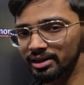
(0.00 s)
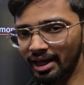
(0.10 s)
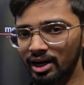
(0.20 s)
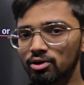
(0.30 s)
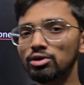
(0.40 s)
the
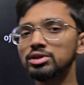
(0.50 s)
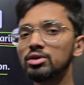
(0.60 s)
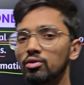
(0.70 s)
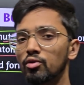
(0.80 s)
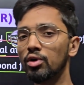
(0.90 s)
electrons
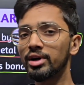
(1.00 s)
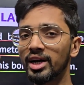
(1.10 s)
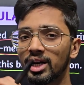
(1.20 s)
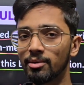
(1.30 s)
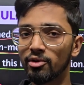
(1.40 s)
won't
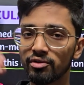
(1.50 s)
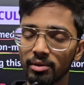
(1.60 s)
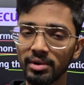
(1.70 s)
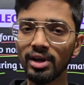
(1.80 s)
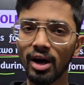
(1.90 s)
get removed
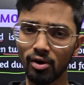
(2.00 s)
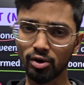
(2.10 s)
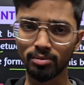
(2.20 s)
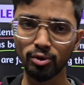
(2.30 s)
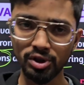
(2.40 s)
from the
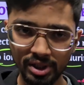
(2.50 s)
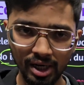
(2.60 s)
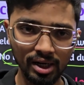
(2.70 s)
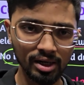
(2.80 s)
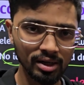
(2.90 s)
outermost
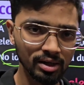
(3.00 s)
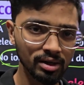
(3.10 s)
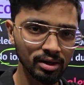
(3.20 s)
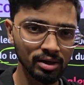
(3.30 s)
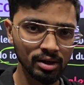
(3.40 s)
shell
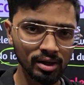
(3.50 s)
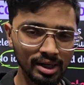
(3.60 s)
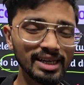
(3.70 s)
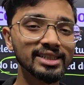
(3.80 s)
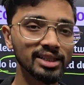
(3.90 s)

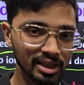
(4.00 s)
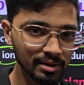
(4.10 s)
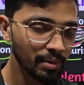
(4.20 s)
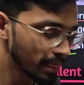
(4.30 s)
easily.